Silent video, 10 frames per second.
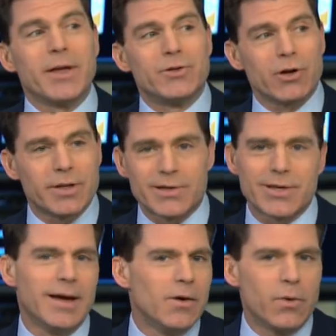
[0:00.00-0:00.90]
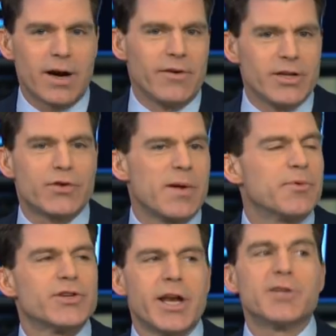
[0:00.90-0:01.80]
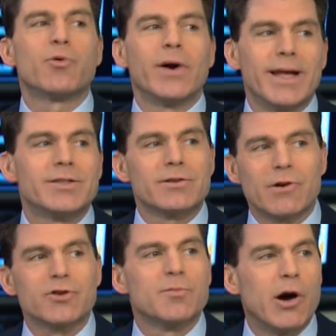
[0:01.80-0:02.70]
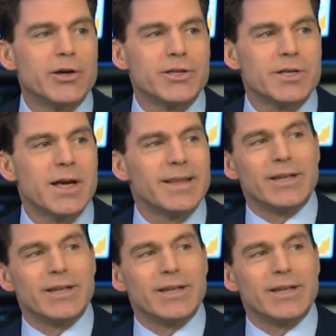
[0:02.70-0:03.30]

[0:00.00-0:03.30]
They took this, whatever it is, three percentage point hit to gross margins.